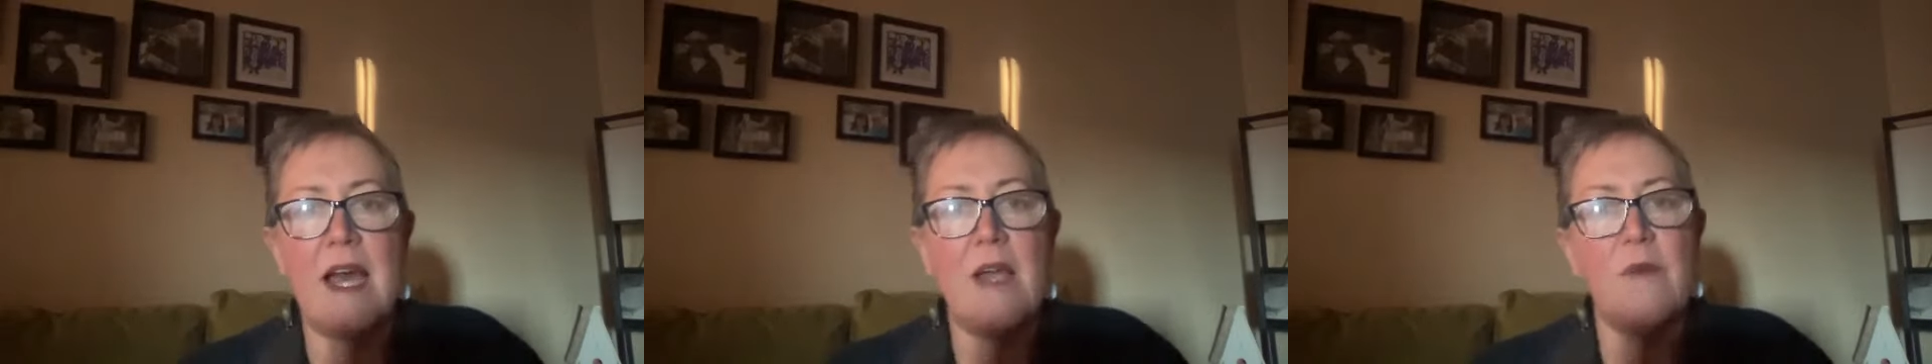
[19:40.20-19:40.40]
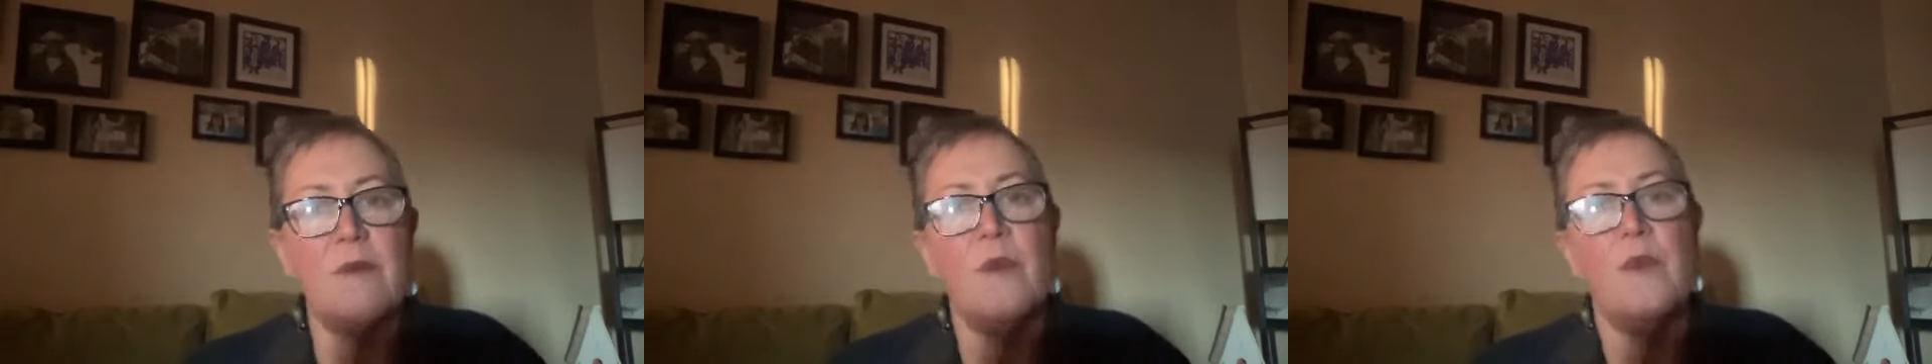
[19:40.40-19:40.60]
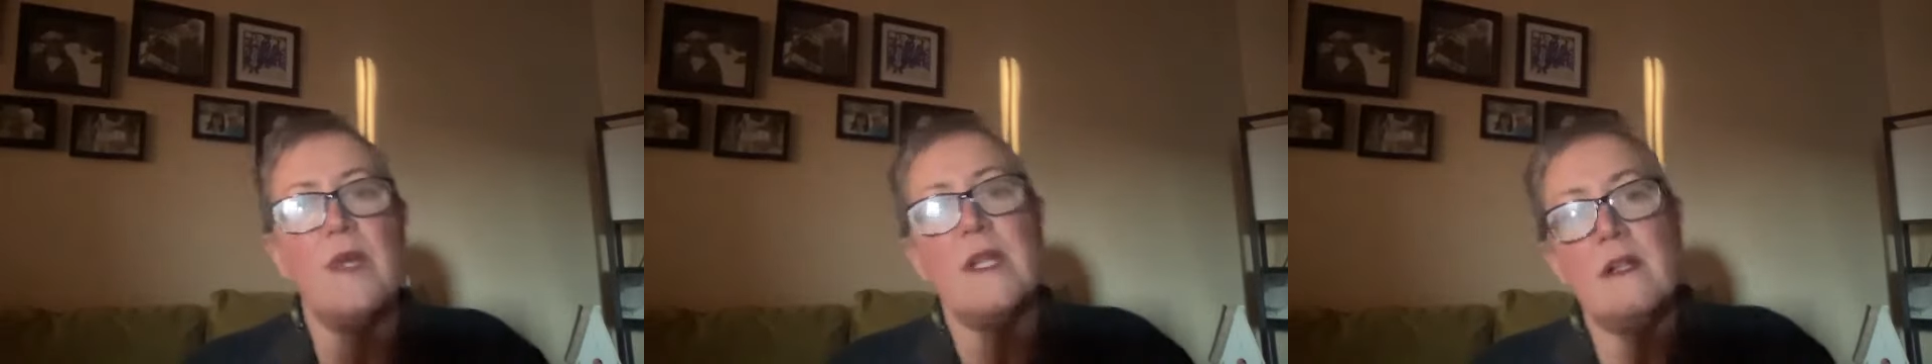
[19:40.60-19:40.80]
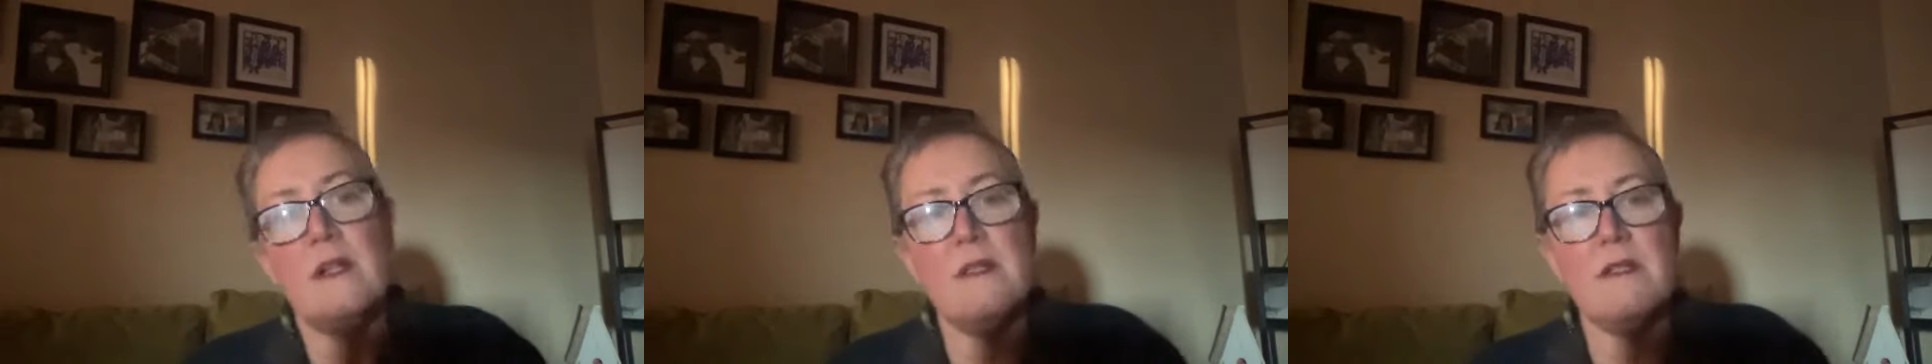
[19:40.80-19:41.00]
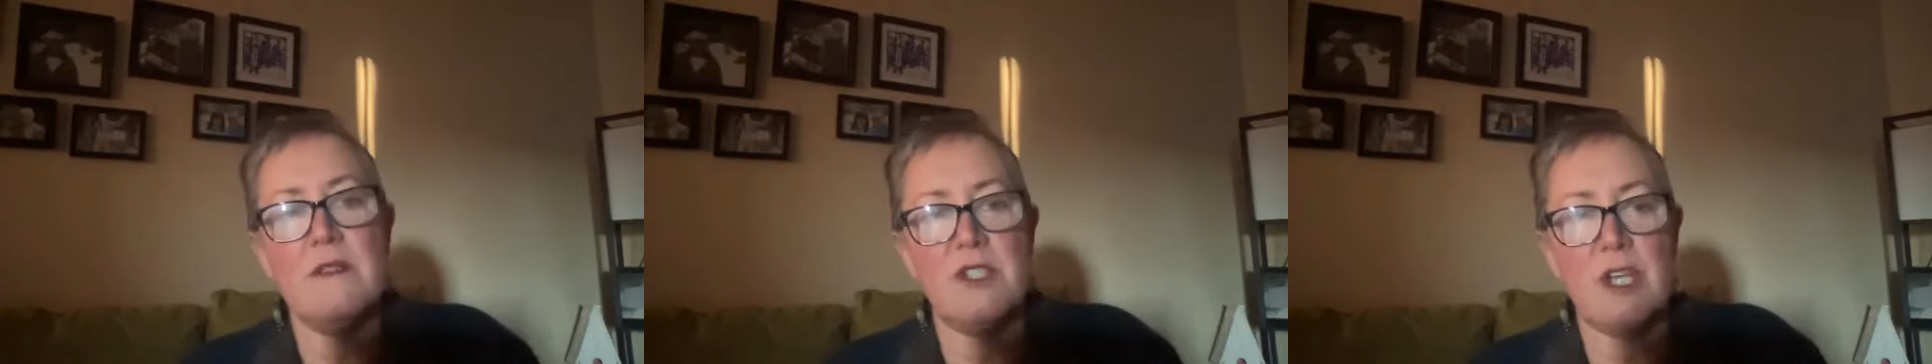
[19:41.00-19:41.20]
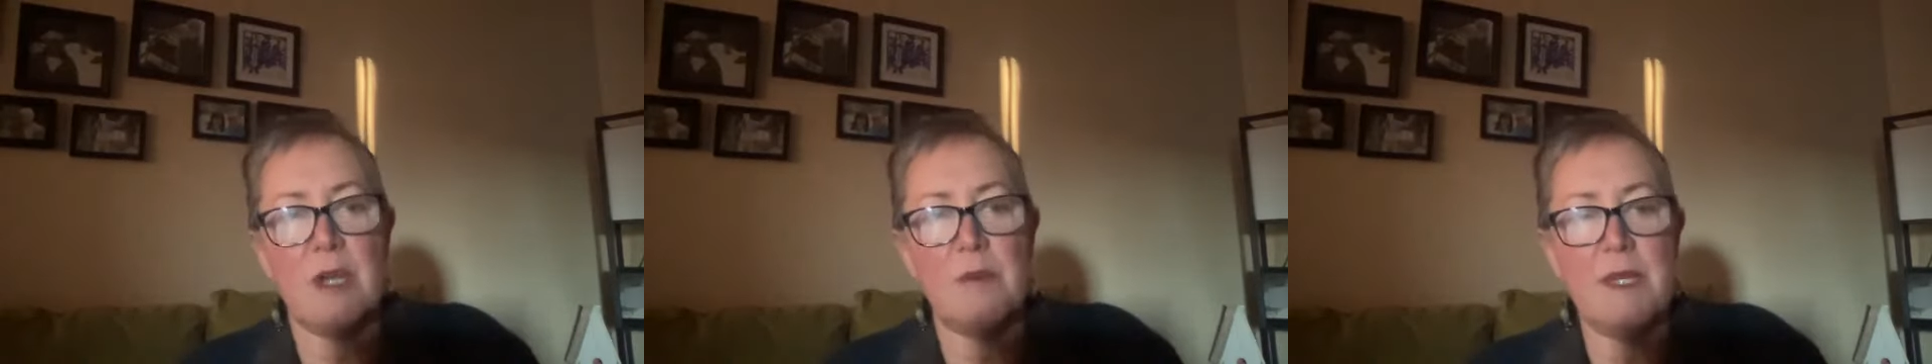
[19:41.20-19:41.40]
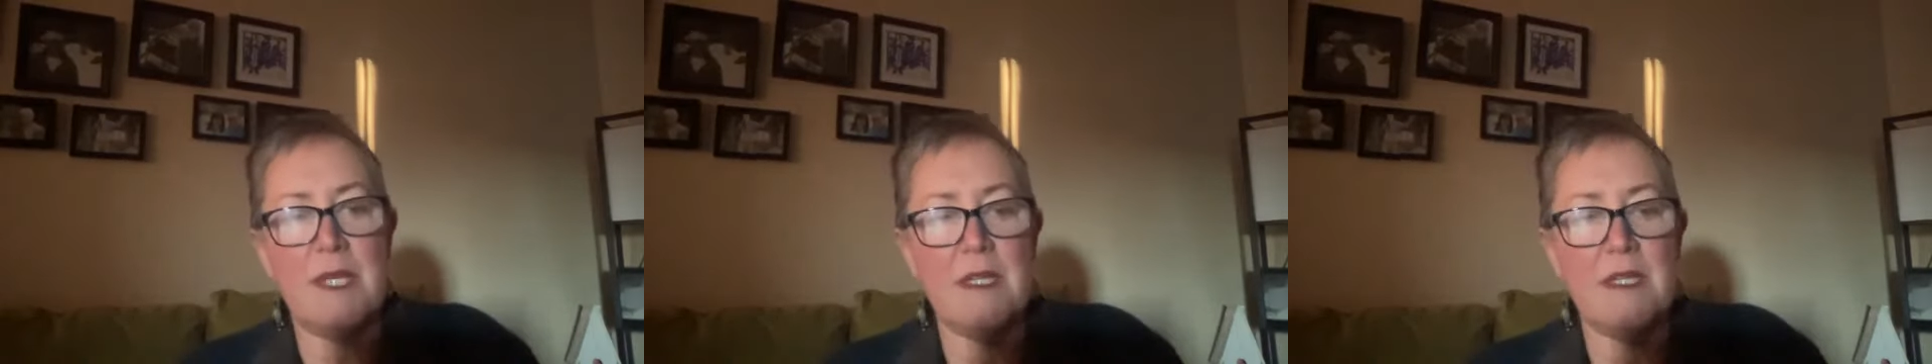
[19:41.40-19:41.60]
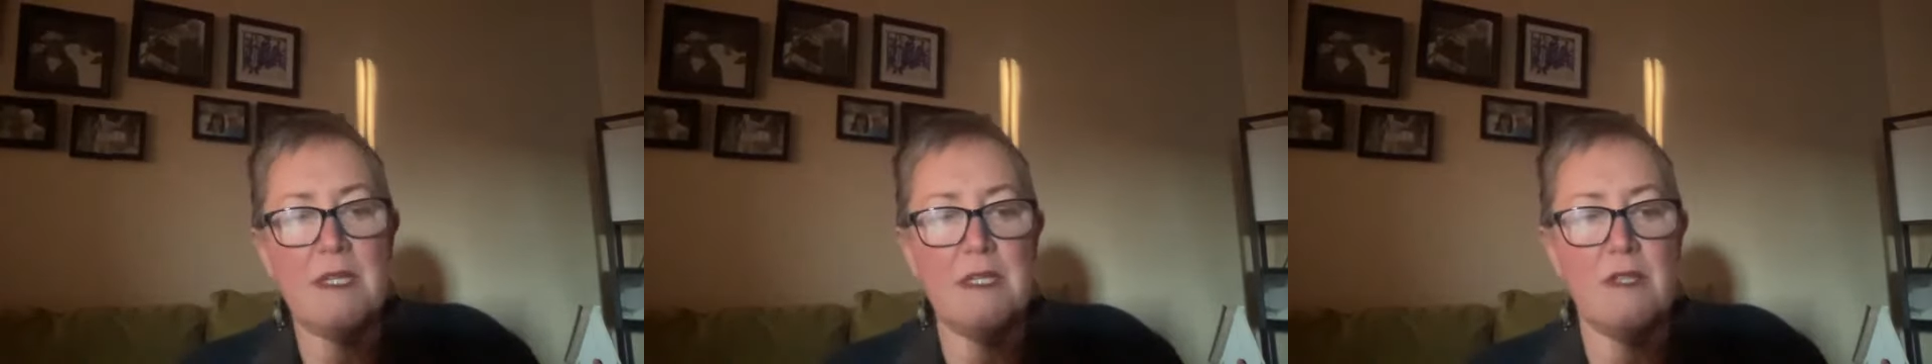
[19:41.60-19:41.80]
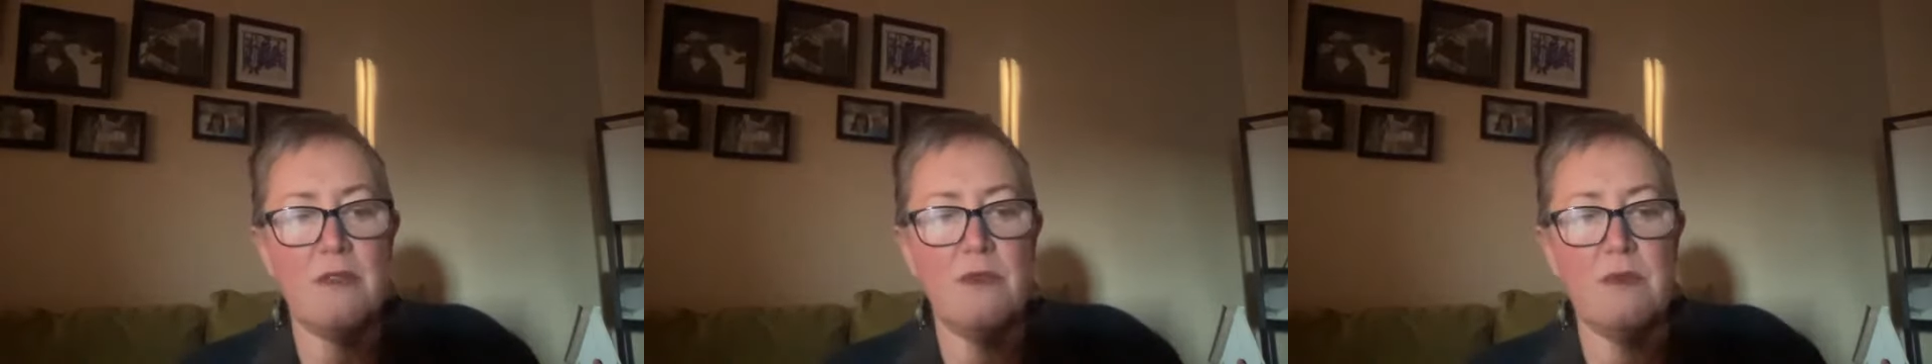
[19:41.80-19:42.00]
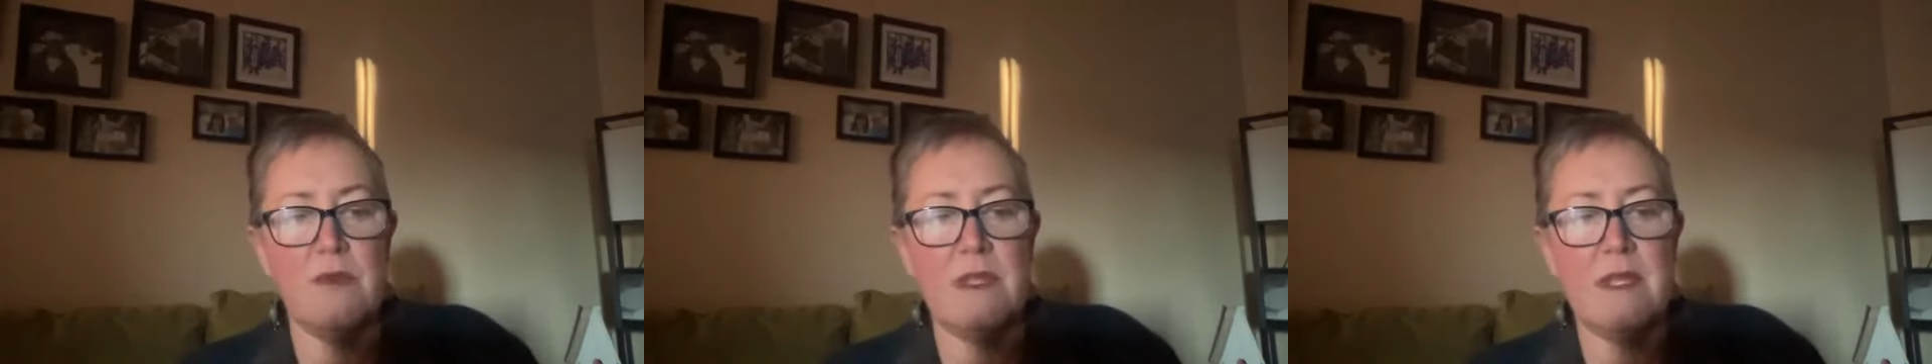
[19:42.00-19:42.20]
will jump
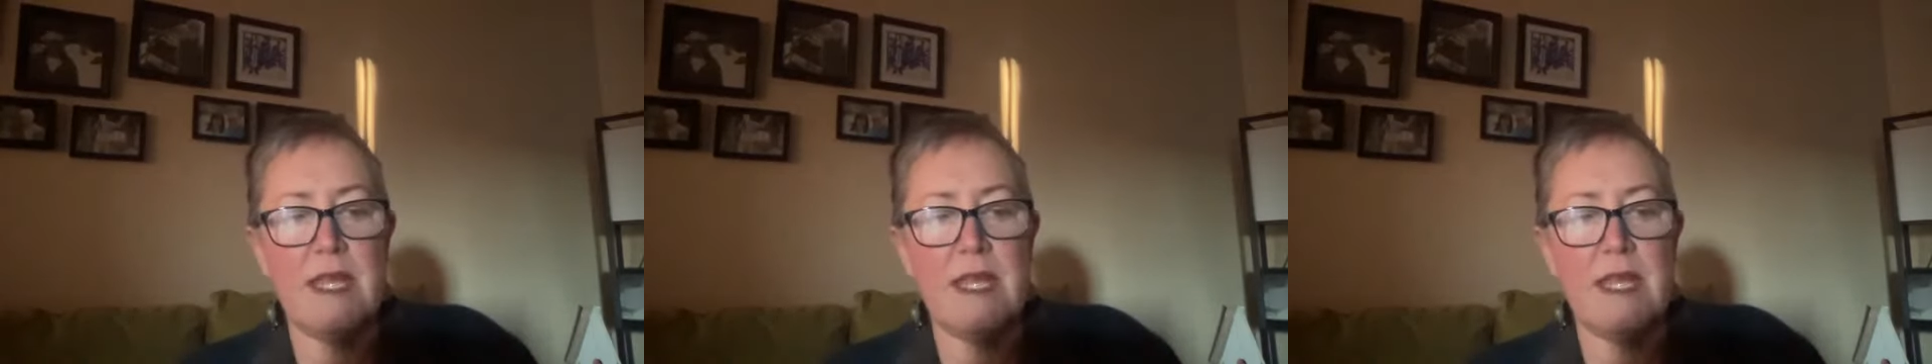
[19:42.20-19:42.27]
into